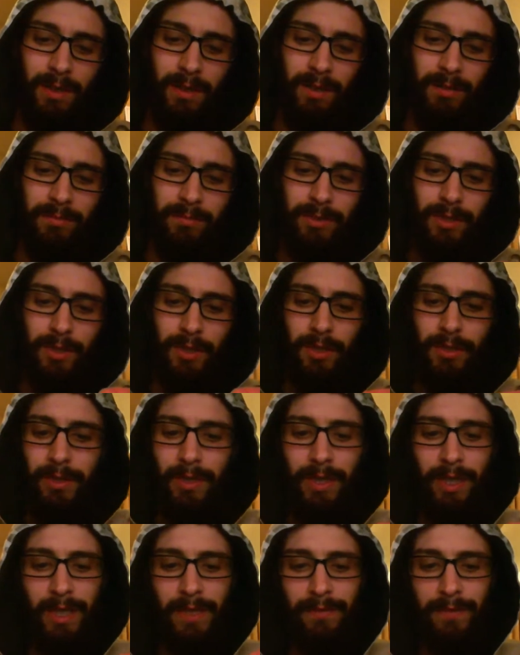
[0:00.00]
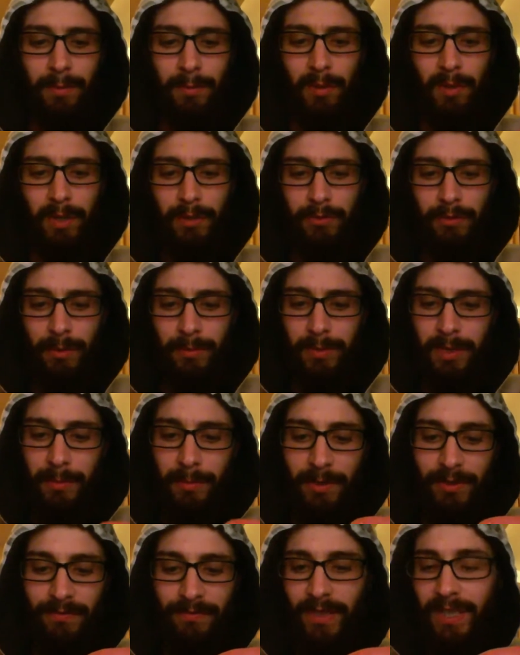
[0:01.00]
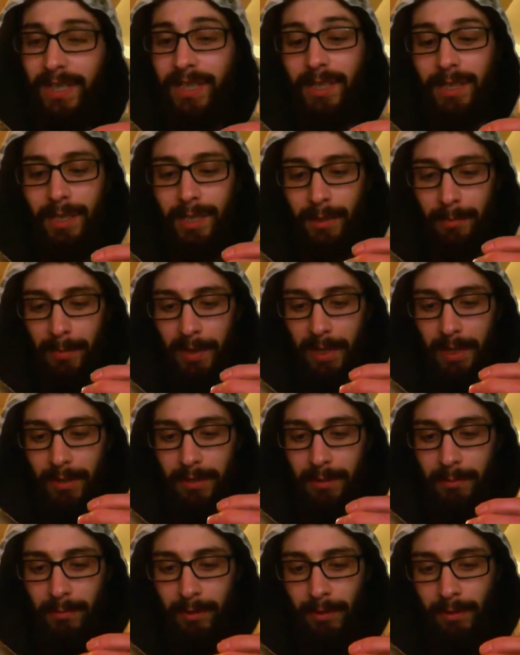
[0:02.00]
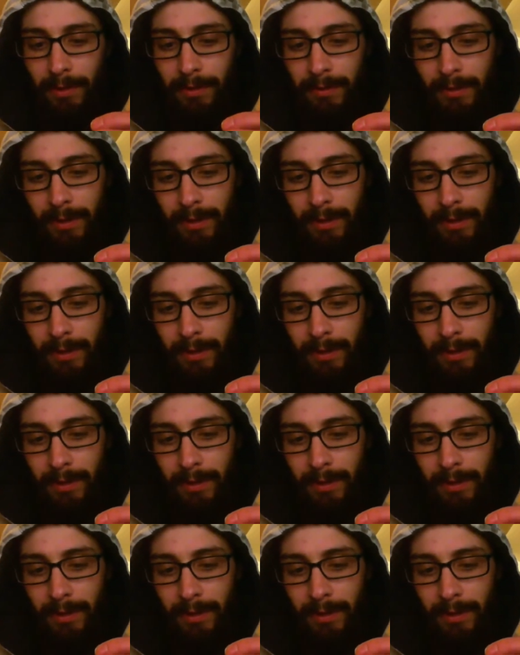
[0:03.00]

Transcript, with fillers: I'm so going to have to buy a drip tip that fits in here better tomorrow